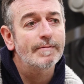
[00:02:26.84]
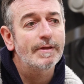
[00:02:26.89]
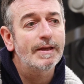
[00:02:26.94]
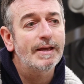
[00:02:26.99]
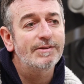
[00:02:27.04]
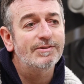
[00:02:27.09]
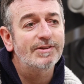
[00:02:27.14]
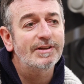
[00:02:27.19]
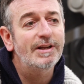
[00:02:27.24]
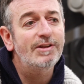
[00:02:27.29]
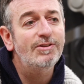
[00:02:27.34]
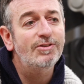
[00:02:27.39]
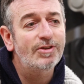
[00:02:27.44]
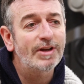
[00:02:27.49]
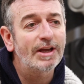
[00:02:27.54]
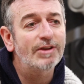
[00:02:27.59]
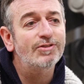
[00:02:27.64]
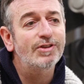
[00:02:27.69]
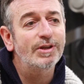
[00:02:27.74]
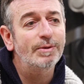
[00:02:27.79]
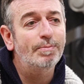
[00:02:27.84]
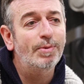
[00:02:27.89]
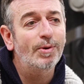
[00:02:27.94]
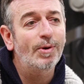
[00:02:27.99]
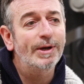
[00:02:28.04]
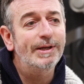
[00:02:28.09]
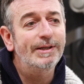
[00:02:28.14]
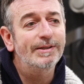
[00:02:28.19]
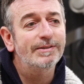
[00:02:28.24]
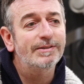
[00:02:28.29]
It's an interesting
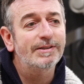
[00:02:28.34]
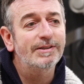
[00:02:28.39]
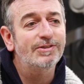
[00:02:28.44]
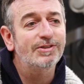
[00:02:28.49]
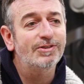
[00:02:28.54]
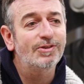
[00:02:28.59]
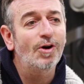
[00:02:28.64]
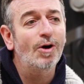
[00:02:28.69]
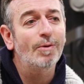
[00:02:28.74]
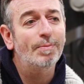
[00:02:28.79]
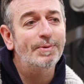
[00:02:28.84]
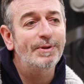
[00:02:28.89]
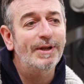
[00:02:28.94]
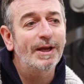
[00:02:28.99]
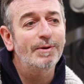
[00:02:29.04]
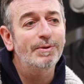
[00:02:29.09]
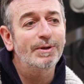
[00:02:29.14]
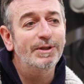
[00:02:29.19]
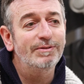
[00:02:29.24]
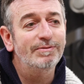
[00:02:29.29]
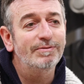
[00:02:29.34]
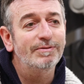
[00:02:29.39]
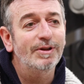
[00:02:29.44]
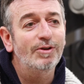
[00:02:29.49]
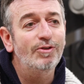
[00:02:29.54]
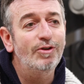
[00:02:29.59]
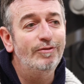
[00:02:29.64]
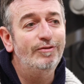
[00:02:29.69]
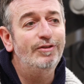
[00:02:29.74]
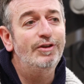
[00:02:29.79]
point to stop now and
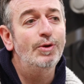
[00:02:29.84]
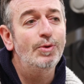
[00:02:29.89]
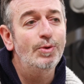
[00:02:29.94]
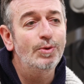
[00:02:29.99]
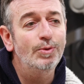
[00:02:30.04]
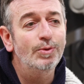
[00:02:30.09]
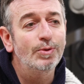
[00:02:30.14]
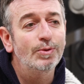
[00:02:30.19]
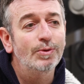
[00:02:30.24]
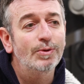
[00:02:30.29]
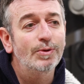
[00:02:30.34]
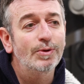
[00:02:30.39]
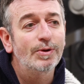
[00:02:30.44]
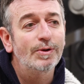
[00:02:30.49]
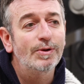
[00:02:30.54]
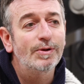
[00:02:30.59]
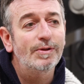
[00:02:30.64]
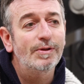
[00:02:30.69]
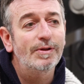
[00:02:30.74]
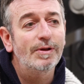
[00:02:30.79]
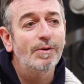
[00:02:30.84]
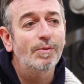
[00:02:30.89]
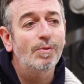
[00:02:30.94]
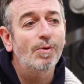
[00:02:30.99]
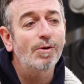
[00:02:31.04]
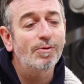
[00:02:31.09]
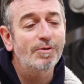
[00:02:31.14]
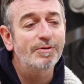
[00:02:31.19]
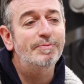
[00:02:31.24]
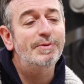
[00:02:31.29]
review
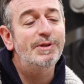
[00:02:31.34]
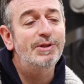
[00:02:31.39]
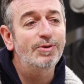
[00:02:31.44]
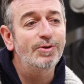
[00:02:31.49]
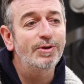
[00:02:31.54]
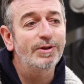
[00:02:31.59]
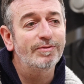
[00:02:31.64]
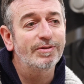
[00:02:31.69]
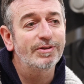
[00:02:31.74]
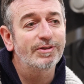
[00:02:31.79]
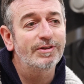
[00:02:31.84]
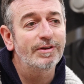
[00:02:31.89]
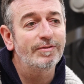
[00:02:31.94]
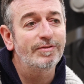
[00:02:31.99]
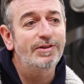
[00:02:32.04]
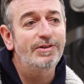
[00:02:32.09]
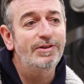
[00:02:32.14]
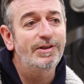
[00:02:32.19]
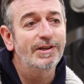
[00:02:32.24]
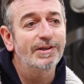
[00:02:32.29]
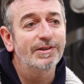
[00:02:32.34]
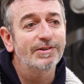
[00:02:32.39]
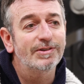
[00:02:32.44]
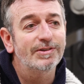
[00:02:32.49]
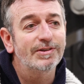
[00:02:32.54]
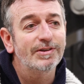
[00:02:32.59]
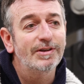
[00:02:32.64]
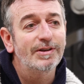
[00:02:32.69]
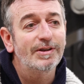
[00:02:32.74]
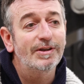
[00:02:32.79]
what we've been doing for 7
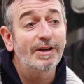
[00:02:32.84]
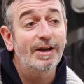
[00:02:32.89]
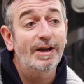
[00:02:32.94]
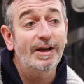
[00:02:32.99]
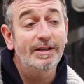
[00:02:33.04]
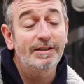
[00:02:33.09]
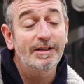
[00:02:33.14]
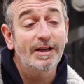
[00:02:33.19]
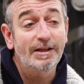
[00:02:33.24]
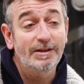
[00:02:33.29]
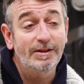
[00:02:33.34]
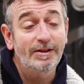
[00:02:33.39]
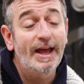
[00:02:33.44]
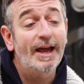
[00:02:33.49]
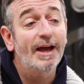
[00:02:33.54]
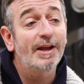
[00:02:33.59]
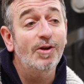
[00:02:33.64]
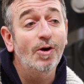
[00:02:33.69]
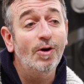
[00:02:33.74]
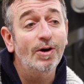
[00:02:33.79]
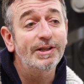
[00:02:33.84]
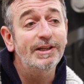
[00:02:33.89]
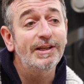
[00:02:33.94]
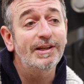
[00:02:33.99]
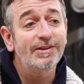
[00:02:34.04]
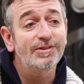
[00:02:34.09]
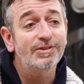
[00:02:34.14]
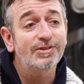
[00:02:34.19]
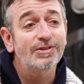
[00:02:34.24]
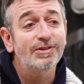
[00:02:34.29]
years and let an
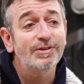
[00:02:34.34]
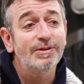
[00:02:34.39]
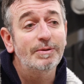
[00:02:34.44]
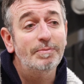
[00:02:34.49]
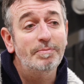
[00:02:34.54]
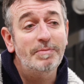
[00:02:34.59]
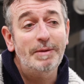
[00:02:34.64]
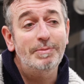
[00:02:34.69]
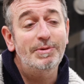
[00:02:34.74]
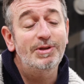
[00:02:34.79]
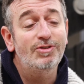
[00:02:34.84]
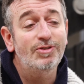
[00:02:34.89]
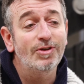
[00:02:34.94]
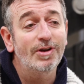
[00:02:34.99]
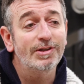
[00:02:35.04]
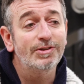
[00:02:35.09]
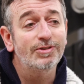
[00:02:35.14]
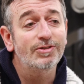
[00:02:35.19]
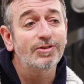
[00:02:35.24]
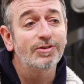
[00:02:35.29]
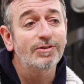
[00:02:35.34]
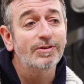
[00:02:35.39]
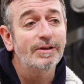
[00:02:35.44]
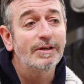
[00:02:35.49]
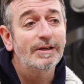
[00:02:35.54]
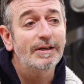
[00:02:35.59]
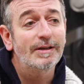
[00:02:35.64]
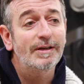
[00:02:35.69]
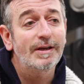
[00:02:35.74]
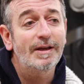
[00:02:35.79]
audience maybe judge
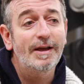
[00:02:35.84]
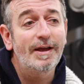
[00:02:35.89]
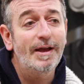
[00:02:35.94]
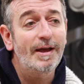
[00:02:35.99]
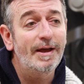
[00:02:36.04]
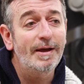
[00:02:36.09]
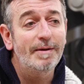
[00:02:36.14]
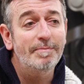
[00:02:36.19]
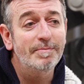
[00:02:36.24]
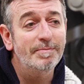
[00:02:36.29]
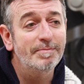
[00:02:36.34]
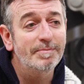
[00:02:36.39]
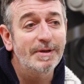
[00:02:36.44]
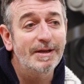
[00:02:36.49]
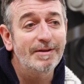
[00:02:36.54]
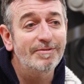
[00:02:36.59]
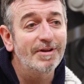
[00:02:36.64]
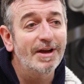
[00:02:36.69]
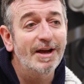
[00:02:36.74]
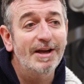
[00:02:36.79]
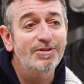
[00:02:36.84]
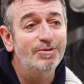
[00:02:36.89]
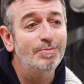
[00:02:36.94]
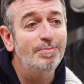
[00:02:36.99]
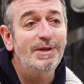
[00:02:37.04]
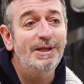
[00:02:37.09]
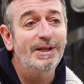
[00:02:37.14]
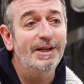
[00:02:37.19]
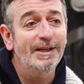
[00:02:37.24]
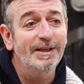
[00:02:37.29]
if it has
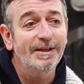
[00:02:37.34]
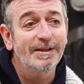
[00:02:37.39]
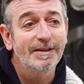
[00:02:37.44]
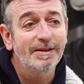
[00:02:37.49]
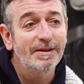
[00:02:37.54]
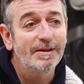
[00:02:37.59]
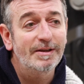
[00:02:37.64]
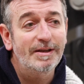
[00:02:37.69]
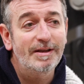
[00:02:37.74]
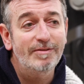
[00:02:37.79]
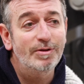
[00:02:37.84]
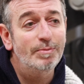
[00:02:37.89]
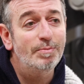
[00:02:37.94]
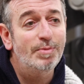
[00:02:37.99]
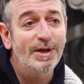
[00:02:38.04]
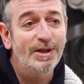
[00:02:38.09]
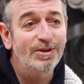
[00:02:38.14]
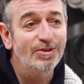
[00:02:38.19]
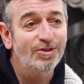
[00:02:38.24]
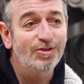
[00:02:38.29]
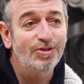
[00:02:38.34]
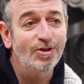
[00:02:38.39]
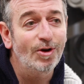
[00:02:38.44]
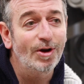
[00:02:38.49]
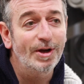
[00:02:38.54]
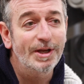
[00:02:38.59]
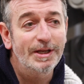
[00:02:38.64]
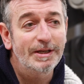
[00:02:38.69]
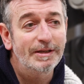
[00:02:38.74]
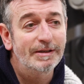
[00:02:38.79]
meaning, if it brings
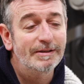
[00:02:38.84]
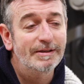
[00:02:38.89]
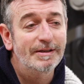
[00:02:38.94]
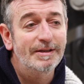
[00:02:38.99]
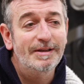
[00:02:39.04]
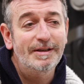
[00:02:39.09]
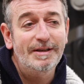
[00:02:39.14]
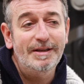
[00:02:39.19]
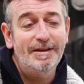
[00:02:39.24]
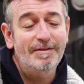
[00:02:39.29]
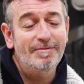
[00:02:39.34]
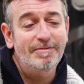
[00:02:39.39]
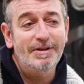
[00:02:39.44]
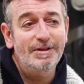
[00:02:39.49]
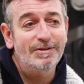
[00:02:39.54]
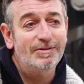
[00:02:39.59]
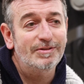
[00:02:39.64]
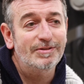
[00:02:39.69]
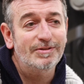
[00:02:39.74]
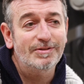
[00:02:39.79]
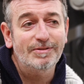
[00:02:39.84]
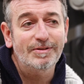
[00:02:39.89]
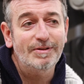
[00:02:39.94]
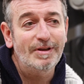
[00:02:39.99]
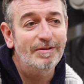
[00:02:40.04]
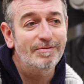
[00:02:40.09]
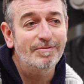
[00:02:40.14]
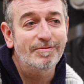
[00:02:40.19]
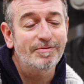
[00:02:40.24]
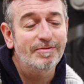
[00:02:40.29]
joy, if
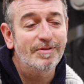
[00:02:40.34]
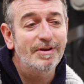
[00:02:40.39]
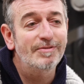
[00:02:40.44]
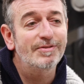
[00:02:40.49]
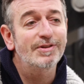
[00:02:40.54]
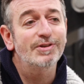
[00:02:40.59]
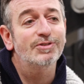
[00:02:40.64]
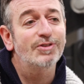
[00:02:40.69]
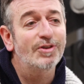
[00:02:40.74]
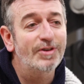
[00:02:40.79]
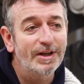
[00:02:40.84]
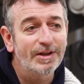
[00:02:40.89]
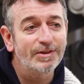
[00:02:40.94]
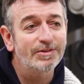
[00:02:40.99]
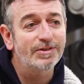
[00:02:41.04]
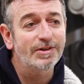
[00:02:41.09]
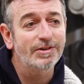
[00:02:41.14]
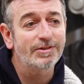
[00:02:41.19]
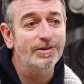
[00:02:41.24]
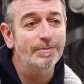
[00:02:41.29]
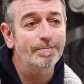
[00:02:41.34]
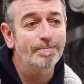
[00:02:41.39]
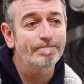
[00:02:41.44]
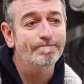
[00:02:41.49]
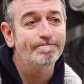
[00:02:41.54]
there's criticism.